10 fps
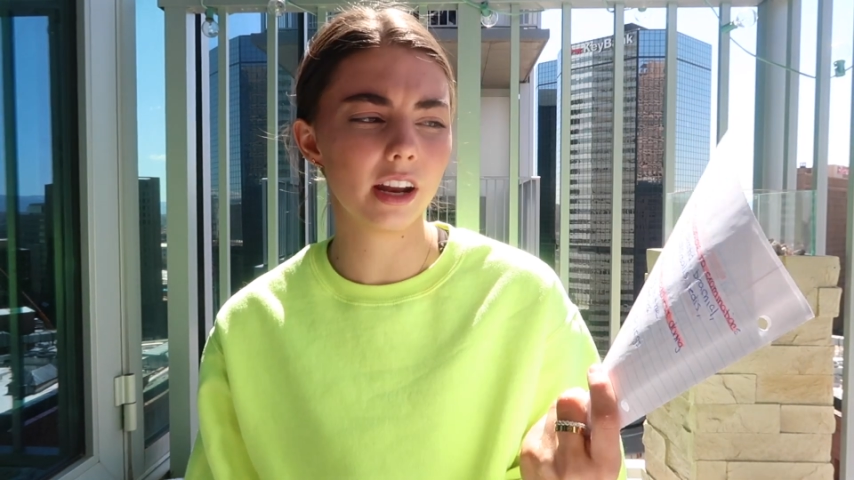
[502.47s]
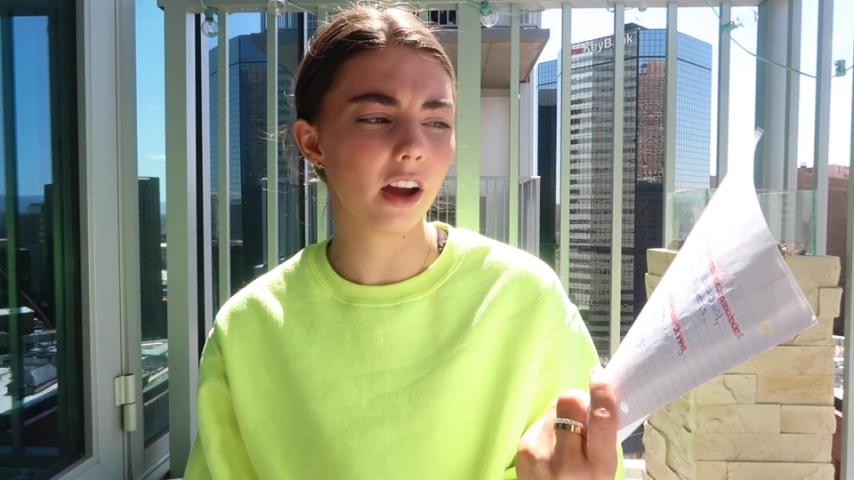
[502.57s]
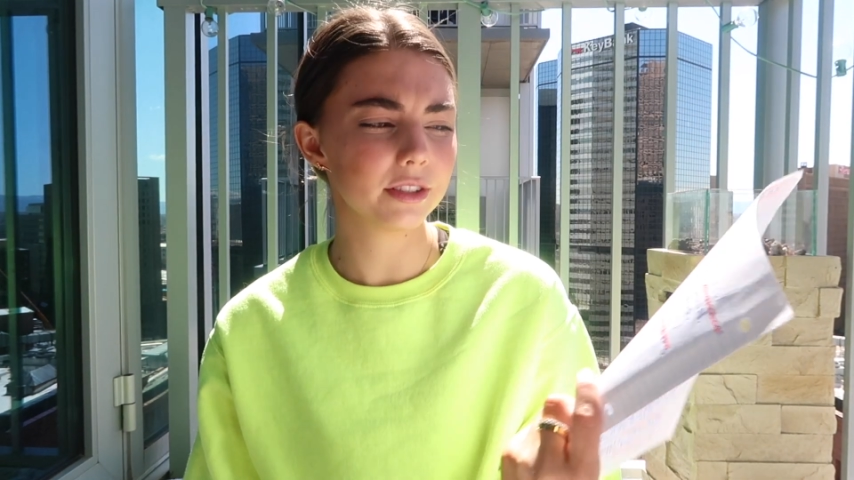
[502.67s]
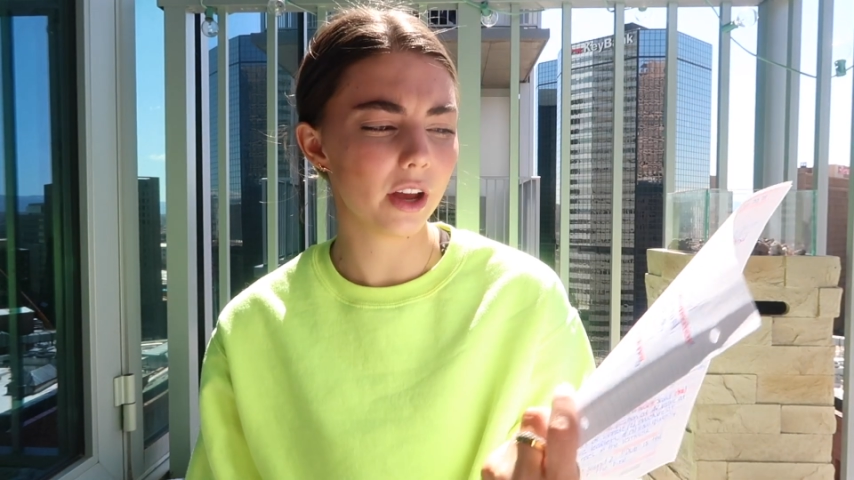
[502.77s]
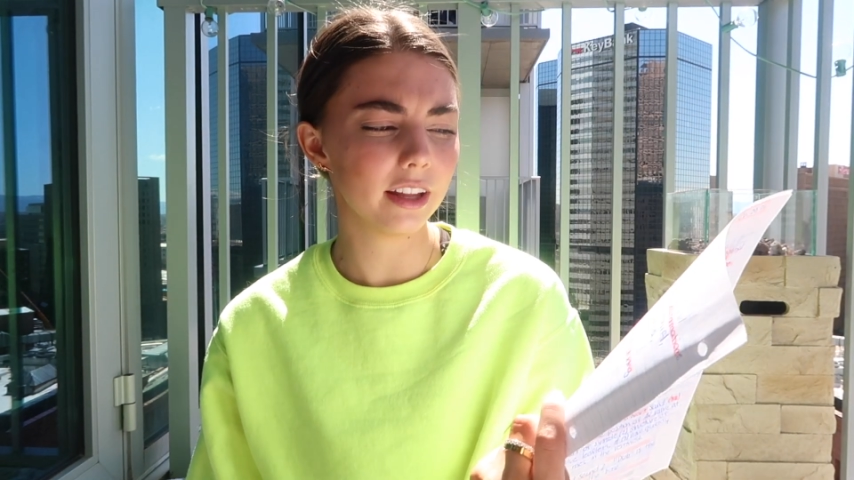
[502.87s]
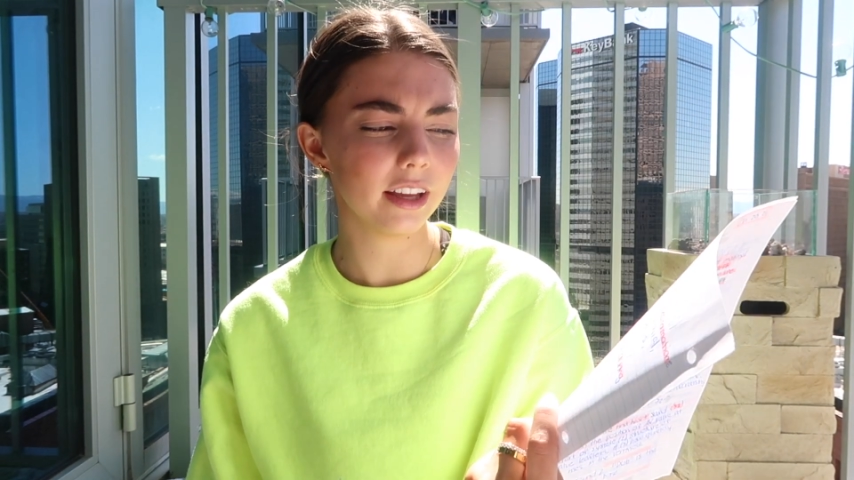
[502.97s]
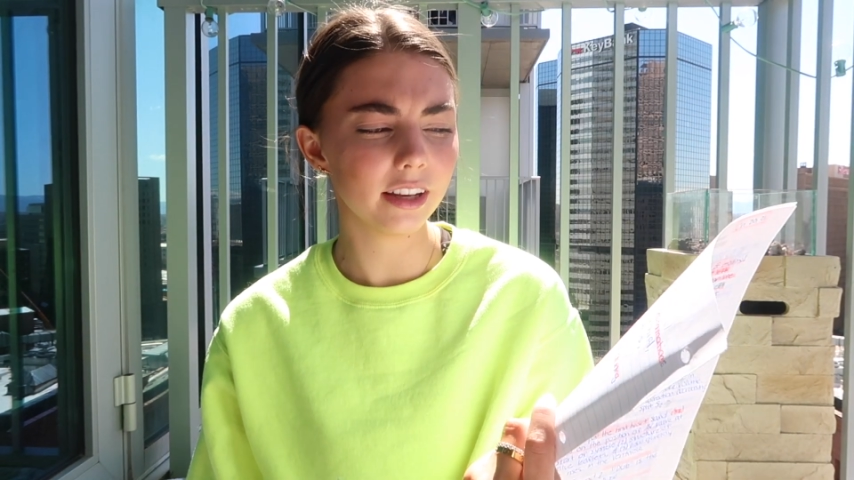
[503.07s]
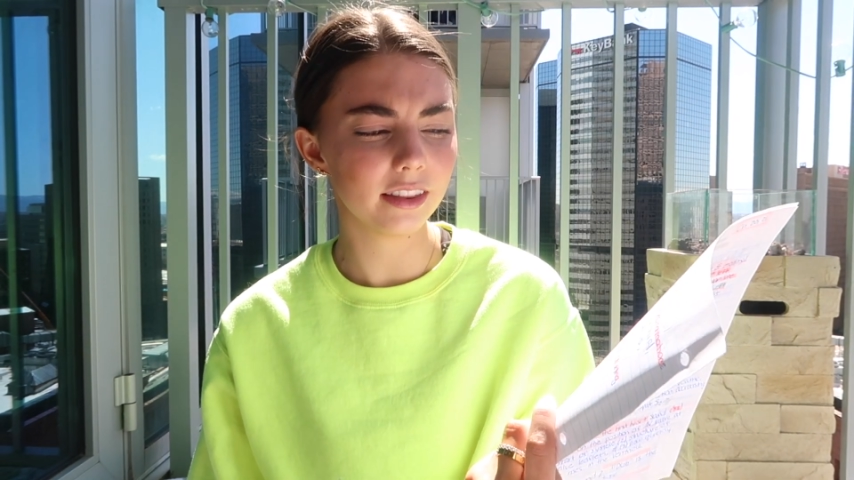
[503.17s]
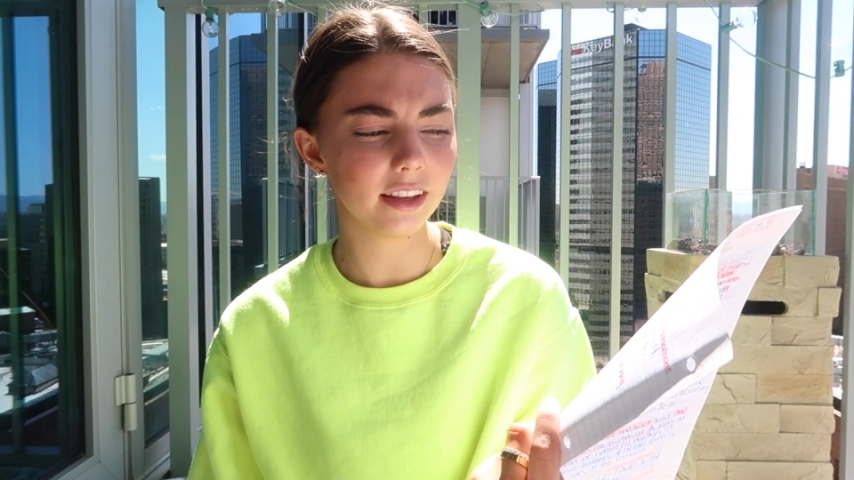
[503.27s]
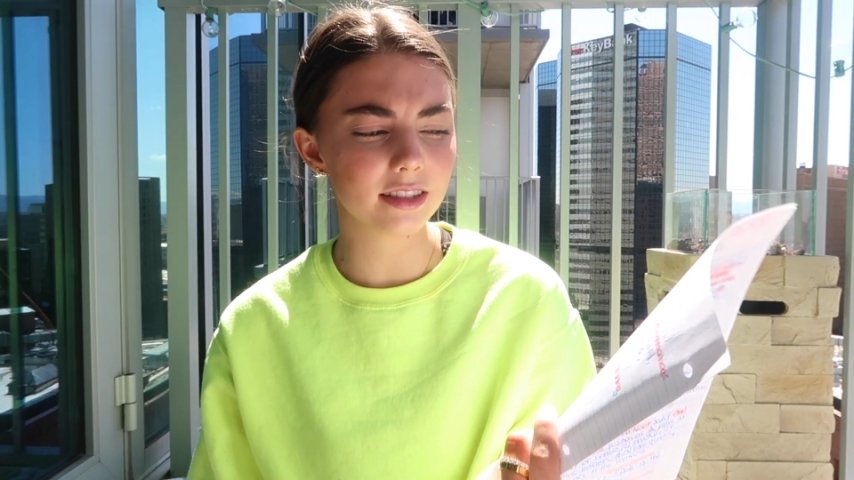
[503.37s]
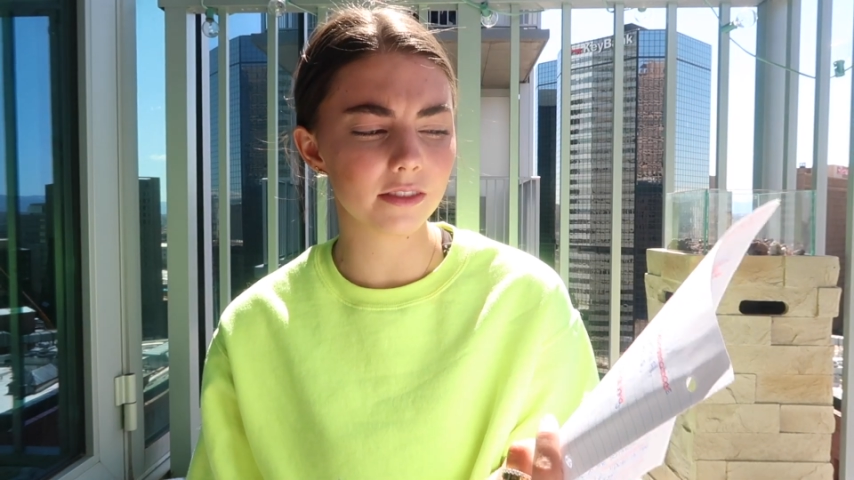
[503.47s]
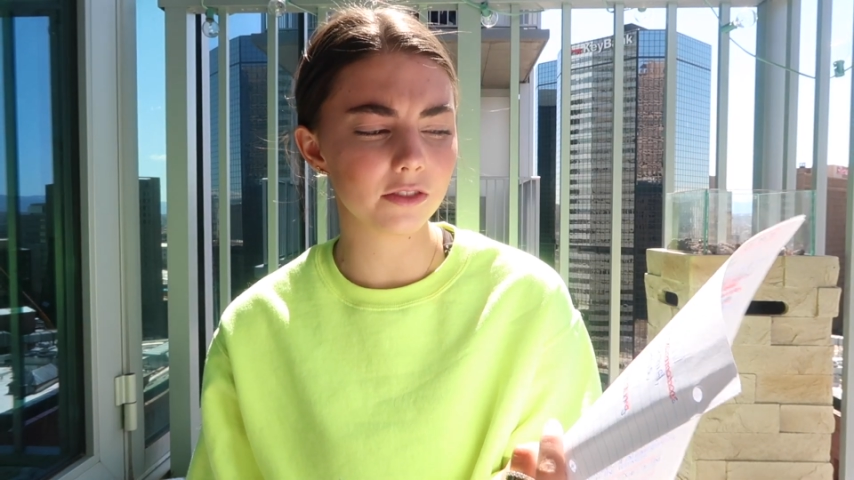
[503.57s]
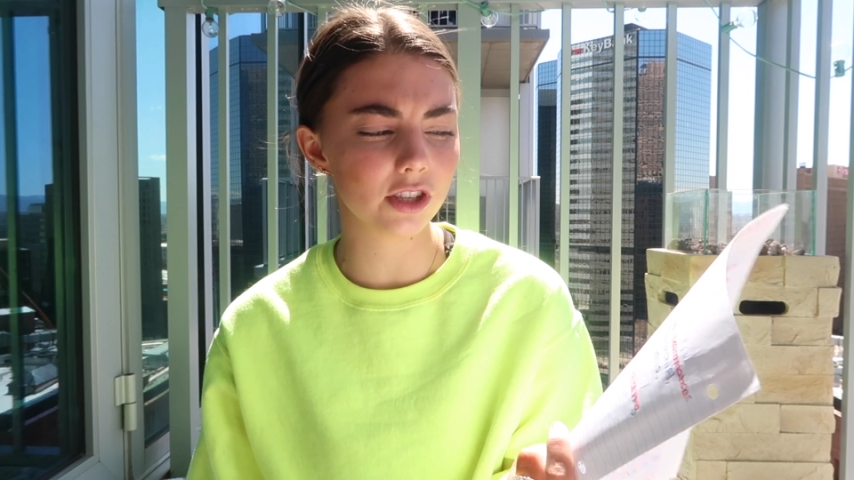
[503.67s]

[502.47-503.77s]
then I also highlighted things if